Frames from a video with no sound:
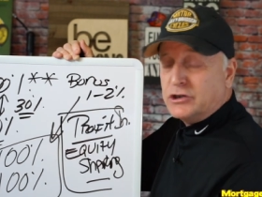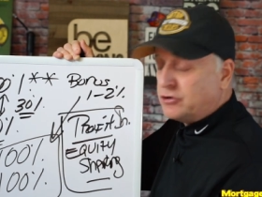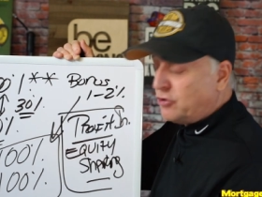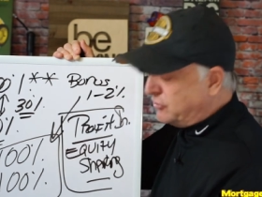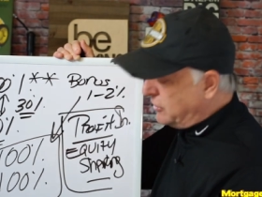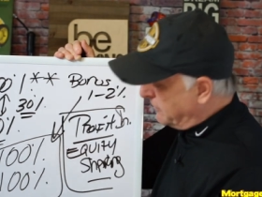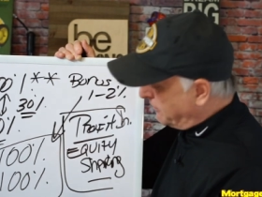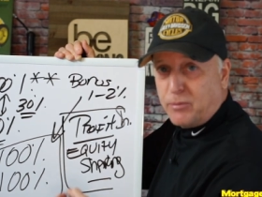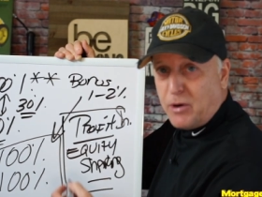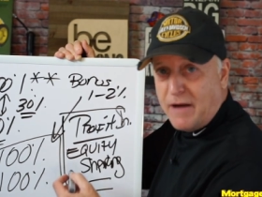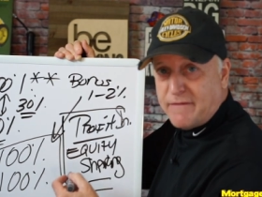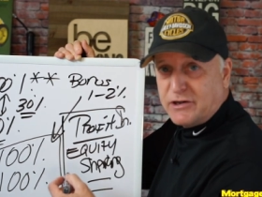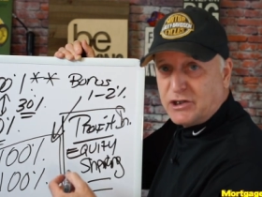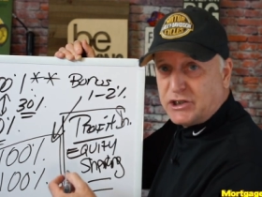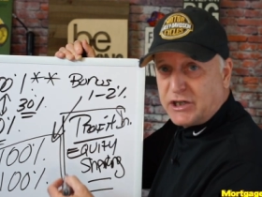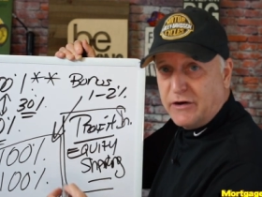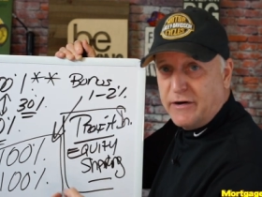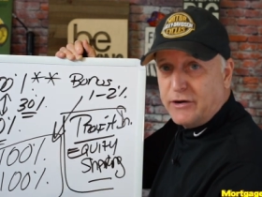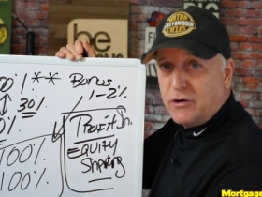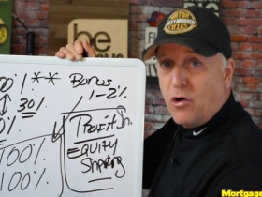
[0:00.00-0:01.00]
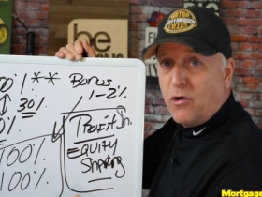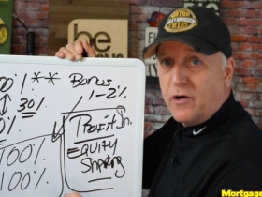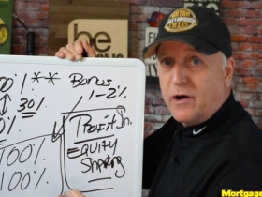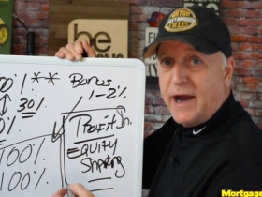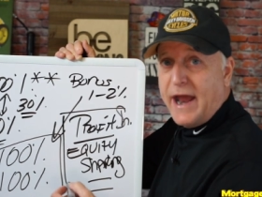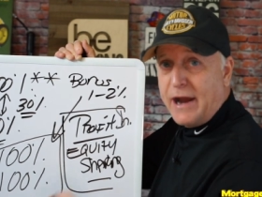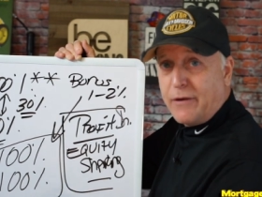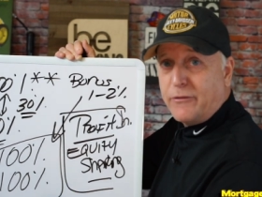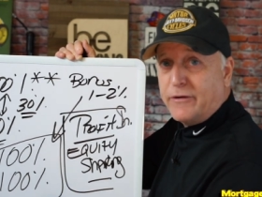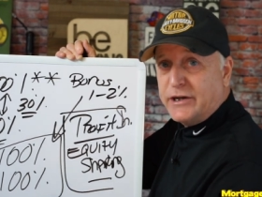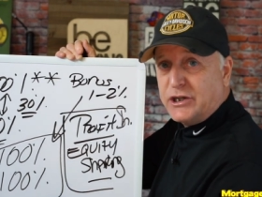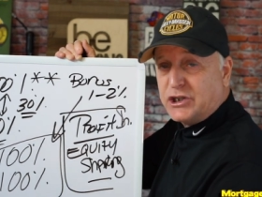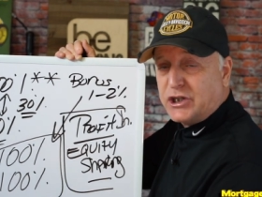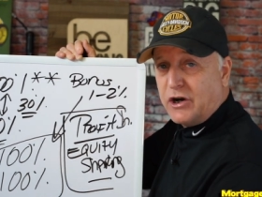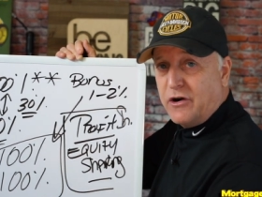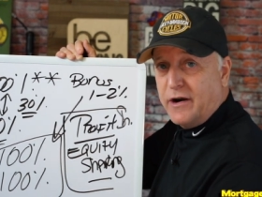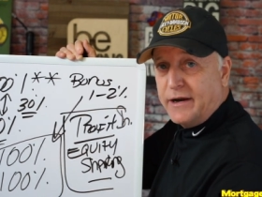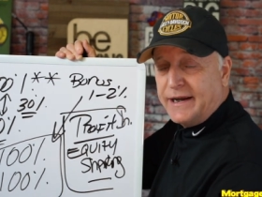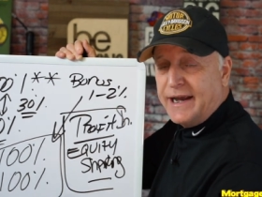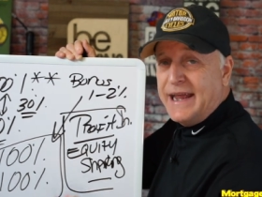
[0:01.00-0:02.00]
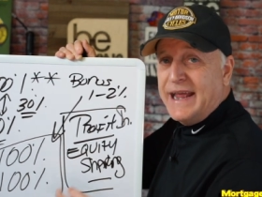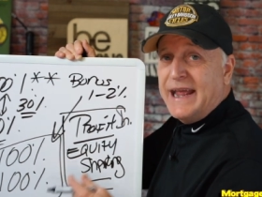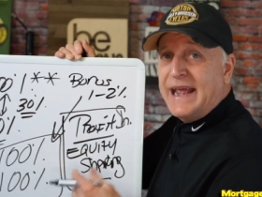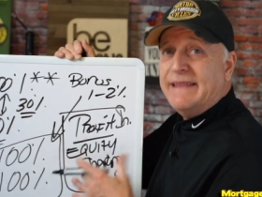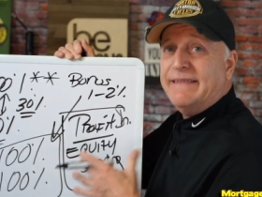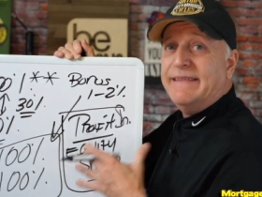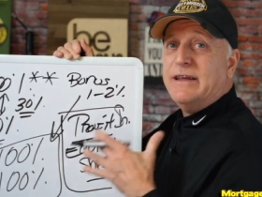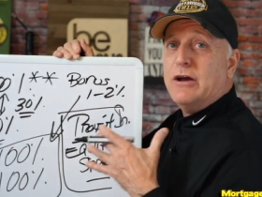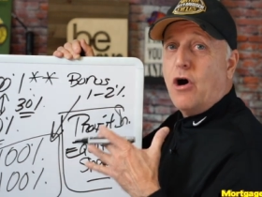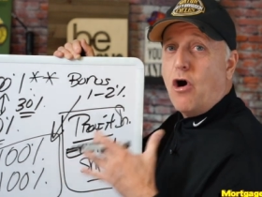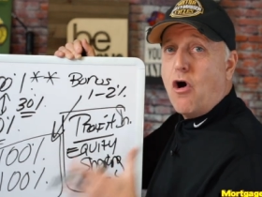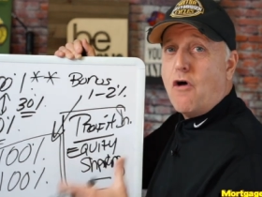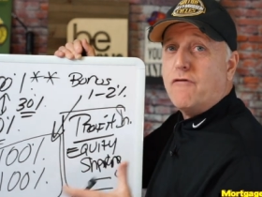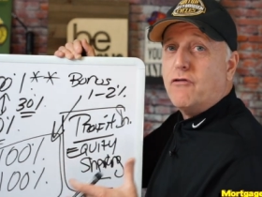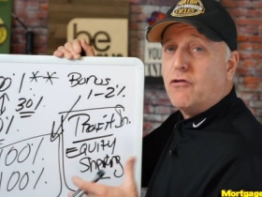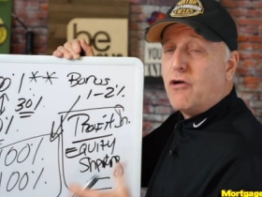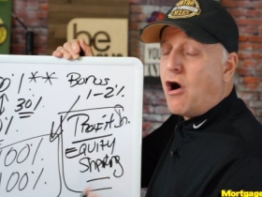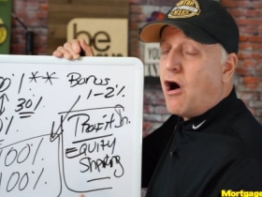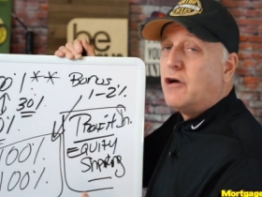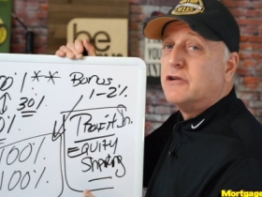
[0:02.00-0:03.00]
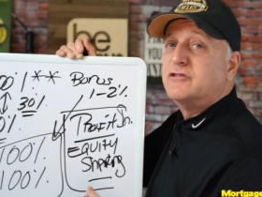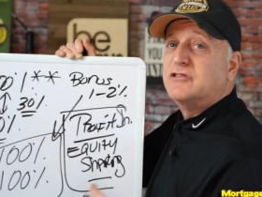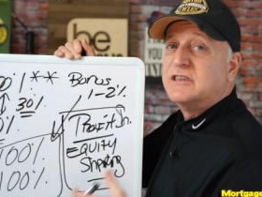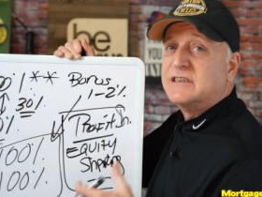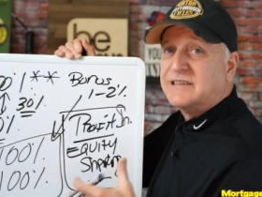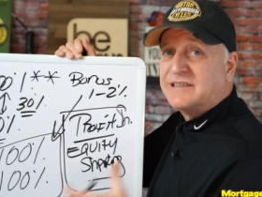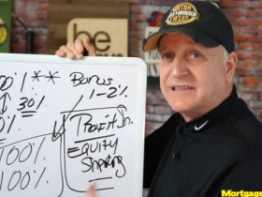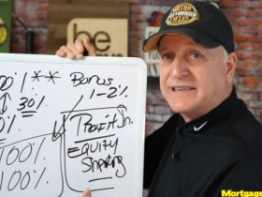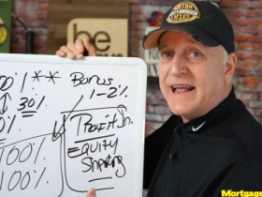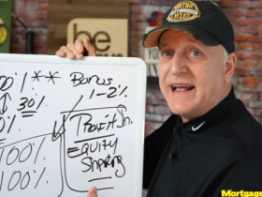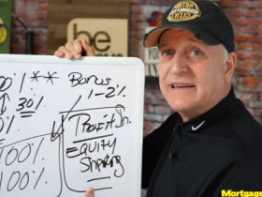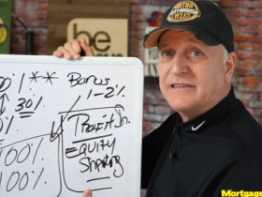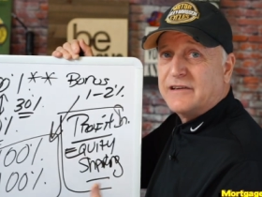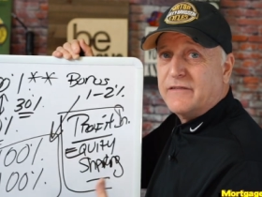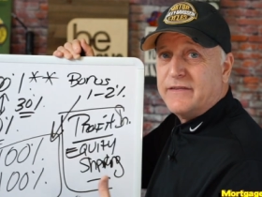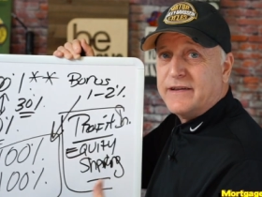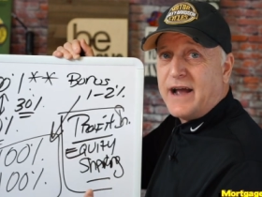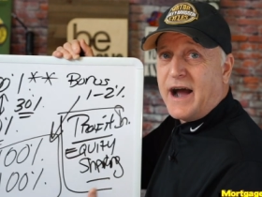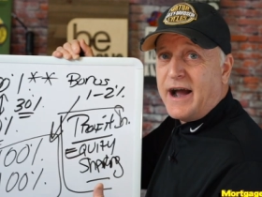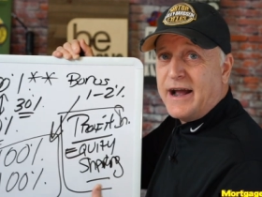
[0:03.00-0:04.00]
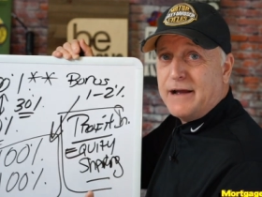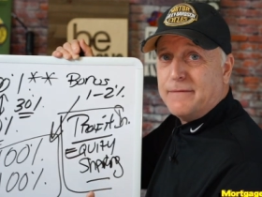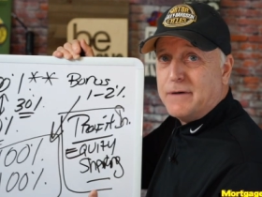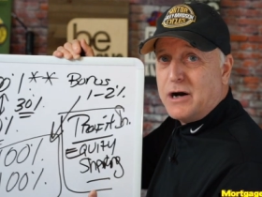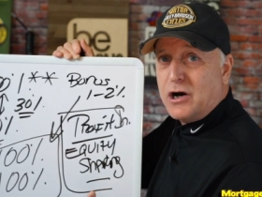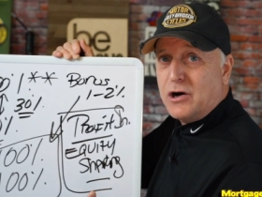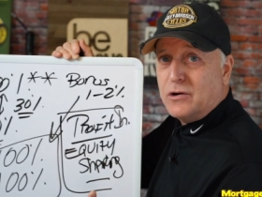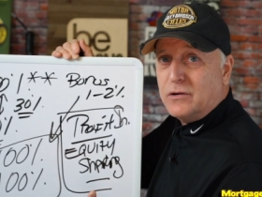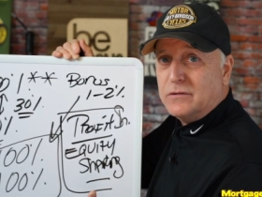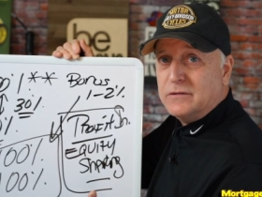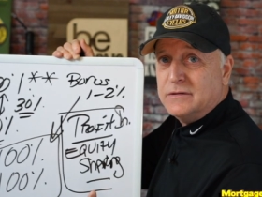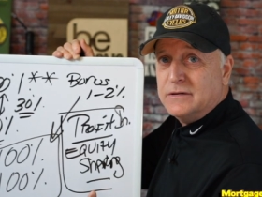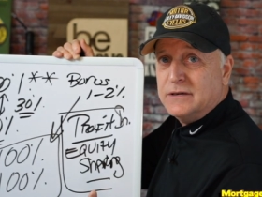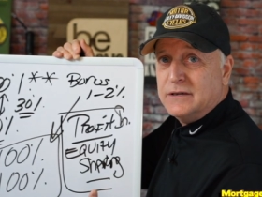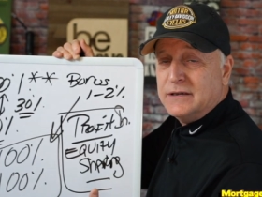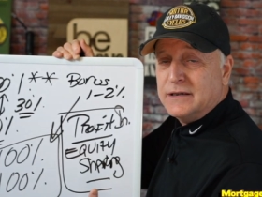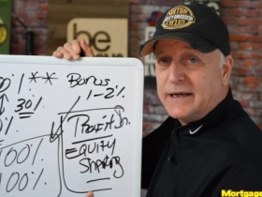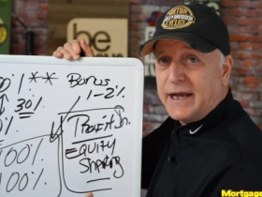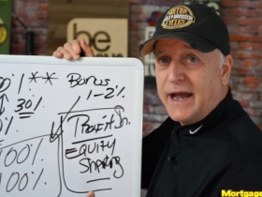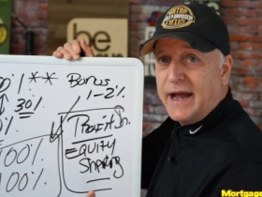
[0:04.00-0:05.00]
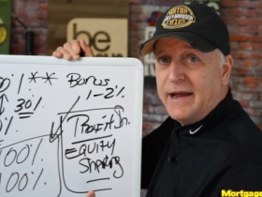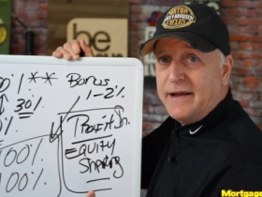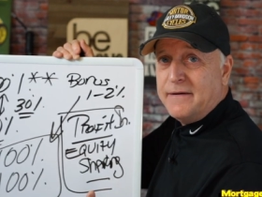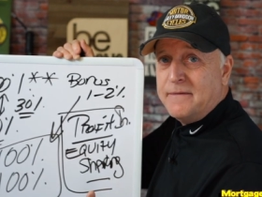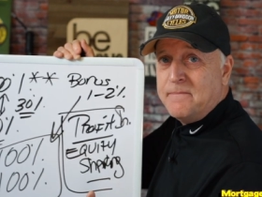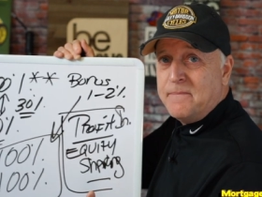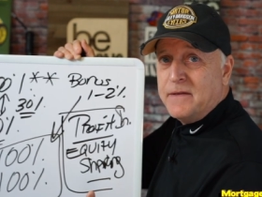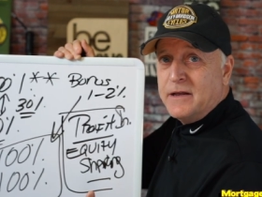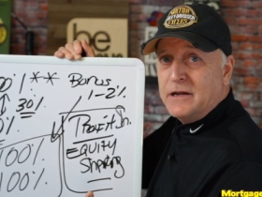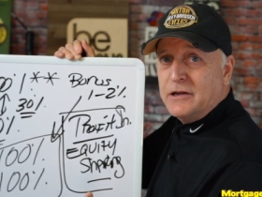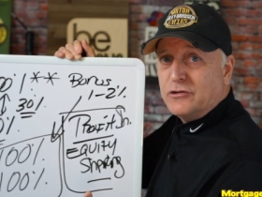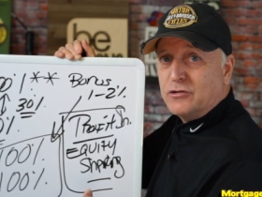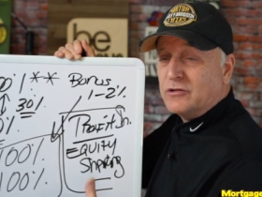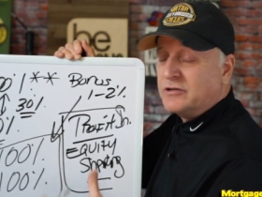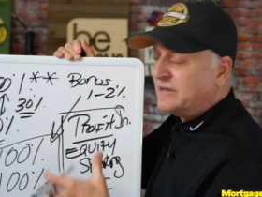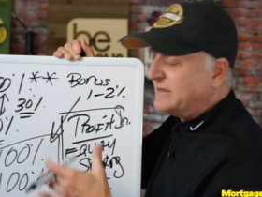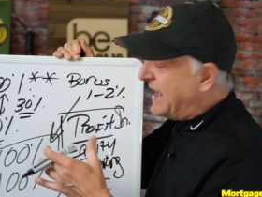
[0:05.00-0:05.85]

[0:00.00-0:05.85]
so your profit sharing or equity sharing in the overall success of the IMO. Okay? So it's